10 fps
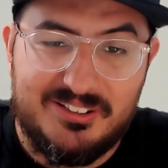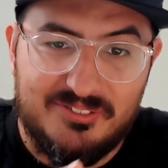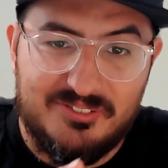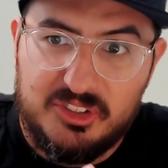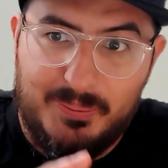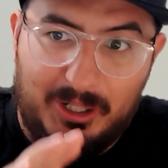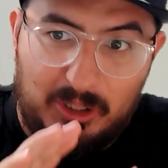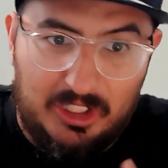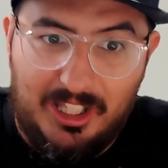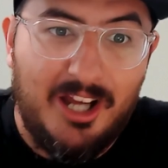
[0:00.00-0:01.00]
Tell us about
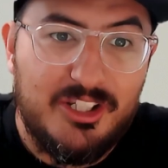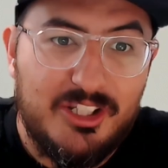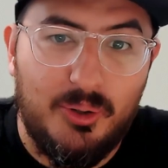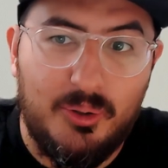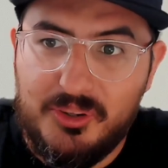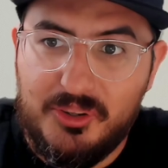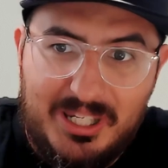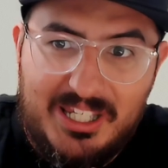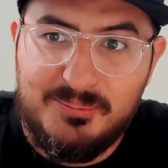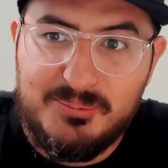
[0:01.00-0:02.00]
Claudio, the
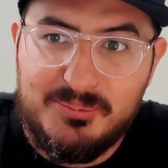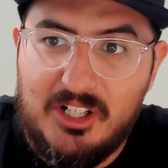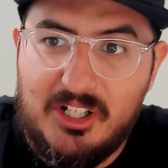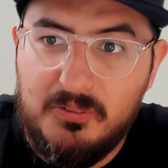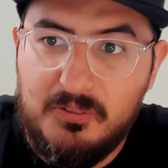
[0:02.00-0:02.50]
man himself.